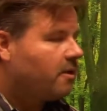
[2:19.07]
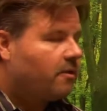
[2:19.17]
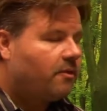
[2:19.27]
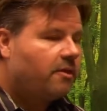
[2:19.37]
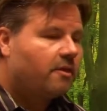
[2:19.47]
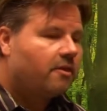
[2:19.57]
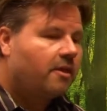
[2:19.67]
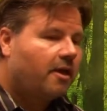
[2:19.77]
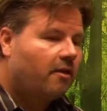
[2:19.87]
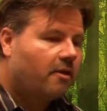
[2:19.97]
This is
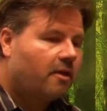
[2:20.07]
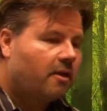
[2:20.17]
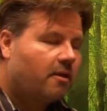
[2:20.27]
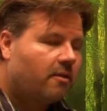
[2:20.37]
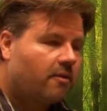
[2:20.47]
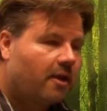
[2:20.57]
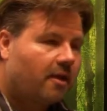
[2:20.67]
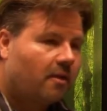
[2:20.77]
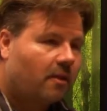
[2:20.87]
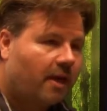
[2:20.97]
the area
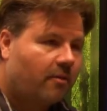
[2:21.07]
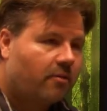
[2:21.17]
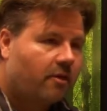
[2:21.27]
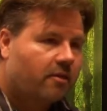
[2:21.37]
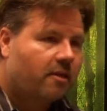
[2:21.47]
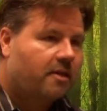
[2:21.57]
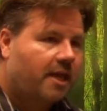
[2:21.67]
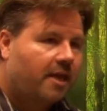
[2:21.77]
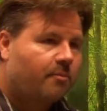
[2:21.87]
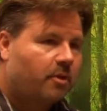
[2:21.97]
that allows us to
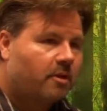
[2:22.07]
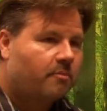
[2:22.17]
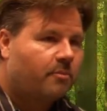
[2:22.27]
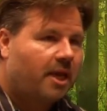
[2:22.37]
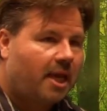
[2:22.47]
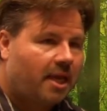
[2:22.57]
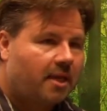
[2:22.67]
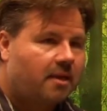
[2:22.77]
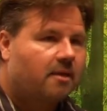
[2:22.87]
dampen pain